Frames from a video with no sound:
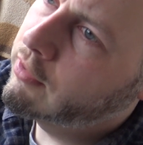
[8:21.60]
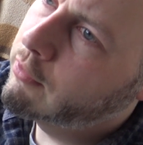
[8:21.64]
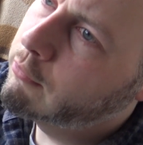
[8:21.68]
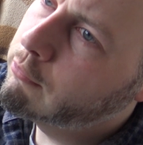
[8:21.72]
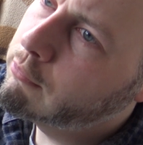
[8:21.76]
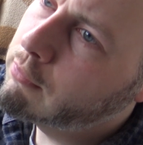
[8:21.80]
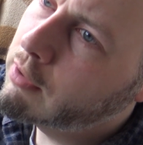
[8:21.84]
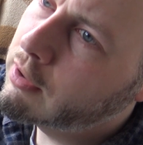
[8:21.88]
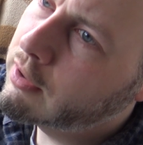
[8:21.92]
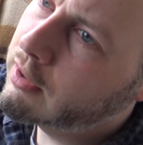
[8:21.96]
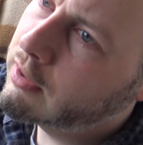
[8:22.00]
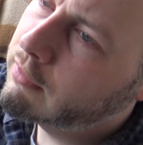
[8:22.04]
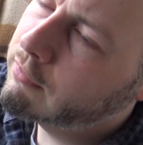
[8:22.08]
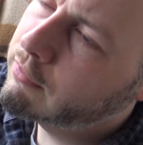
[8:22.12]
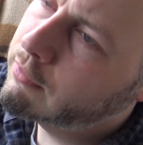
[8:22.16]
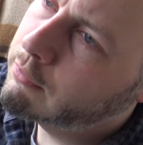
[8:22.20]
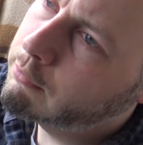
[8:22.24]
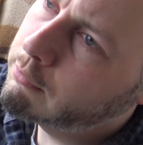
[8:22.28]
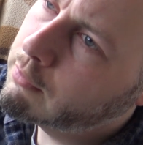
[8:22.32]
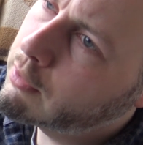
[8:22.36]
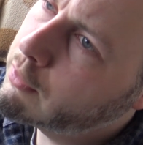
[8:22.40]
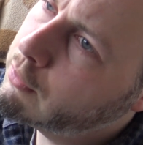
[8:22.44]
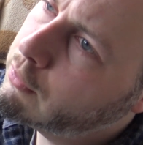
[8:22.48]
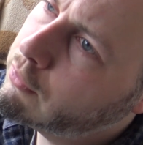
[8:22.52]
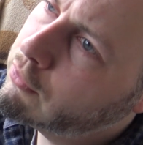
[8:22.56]
the right of the
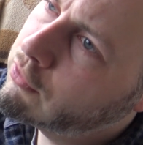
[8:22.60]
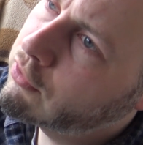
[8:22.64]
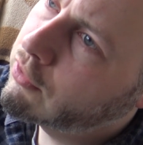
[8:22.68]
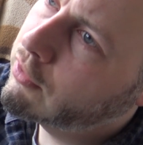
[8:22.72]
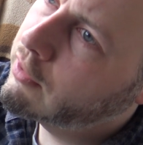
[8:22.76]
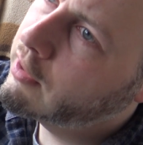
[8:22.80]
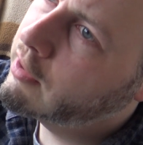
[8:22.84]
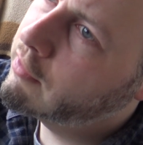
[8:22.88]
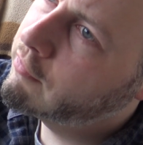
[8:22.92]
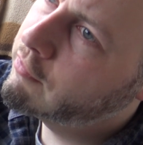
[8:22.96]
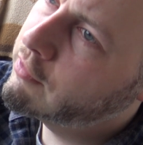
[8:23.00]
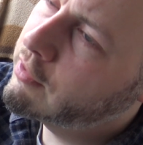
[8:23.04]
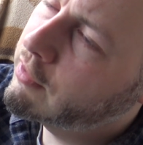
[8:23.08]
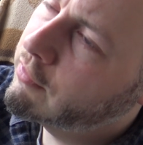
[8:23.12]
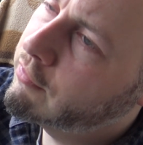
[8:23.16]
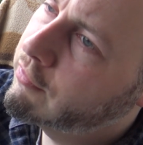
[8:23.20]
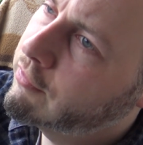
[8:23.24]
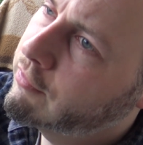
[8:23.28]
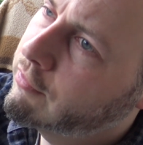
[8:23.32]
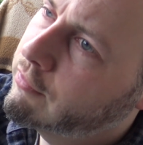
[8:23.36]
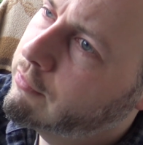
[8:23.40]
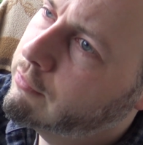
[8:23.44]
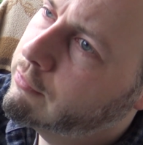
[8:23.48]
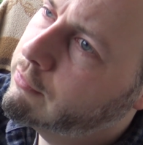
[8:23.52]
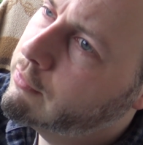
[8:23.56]
road so you have
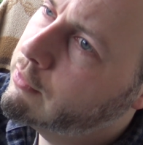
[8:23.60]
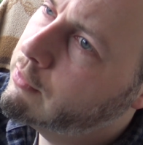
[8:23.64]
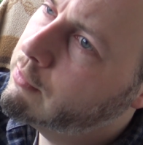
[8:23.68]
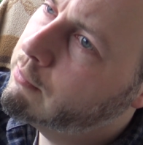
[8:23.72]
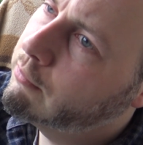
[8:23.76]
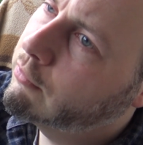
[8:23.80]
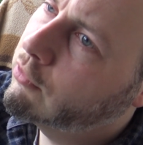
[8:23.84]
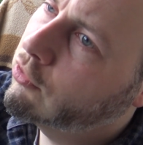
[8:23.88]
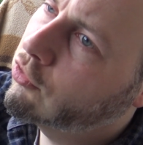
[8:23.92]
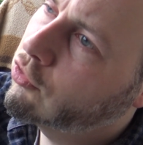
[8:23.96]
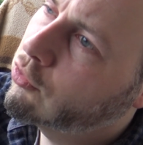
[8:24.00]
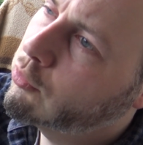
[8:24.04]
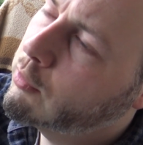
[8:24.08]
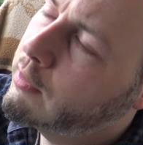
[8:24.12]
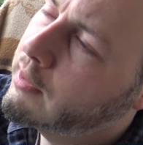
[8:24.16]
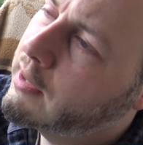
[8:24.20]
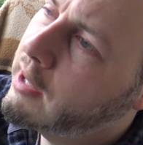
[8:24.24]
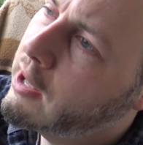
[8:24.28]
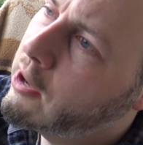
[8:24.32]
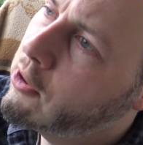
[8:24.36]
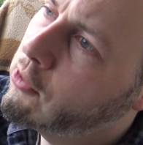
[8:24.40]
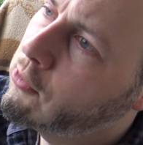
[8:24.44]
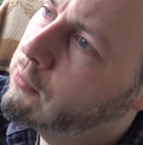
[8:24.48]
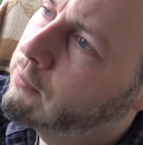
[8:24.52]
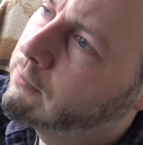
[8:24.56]
enough room to
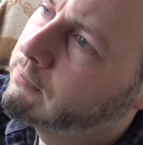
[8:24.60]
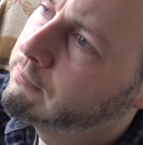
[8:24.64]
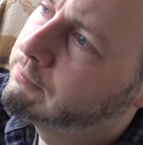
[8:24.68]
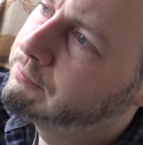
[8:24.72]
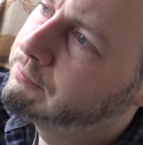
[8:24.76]
swing out